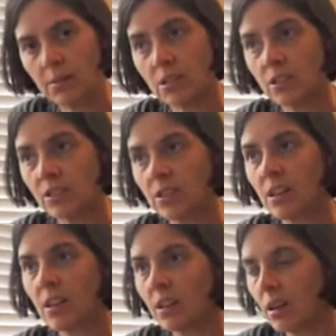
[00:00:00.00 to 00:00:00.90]
which is
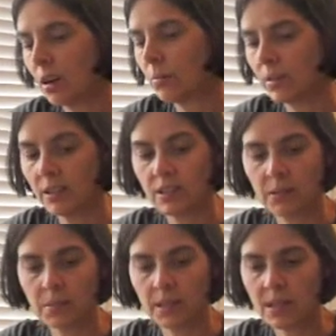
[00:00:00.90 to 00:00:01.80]
a really
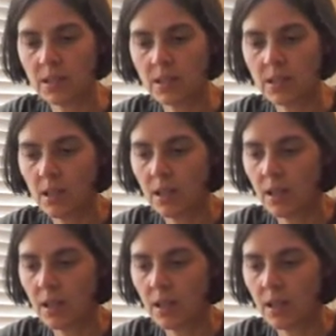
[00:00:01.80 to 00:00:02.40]
good place.